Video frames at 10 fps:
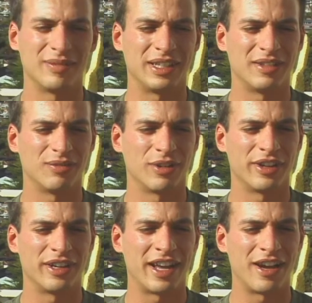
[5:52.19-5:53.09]
I mean,
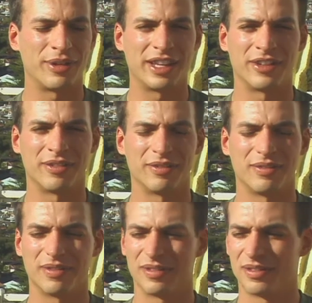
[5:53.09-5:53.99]
whether or not we had the
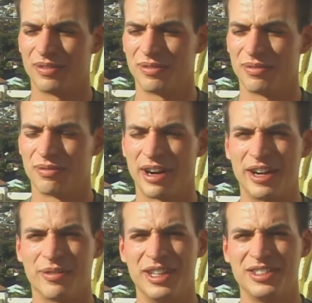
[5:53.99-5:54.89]

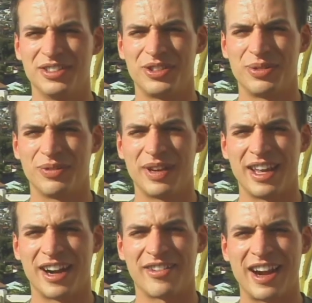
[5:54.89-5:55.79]
right reasons to
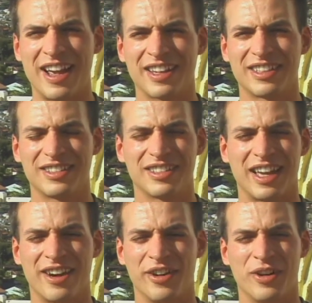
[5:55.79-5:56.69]
invade Iraq,
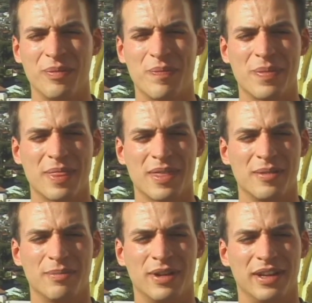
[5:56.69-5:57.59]
I don't know.
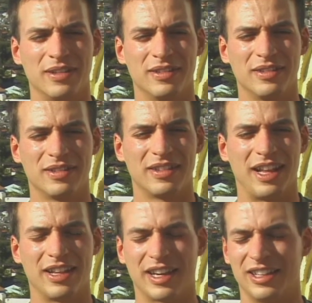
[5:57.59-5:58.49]
But
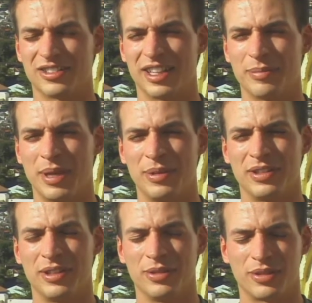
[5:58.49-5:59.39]
I look at it as like maybe
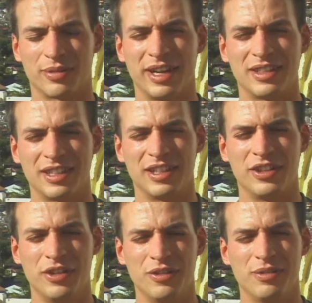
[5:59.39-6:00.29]
it was the right thing to
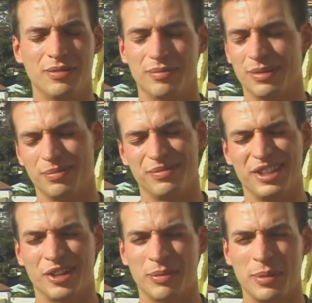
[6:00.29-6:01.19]
do, but,
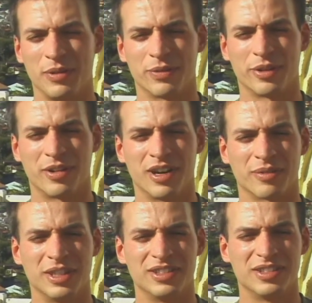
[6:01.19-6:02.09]
you know, maybe for the
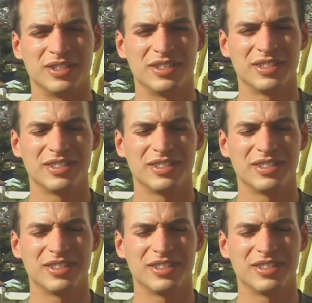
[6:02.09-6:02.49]
wrong reasons.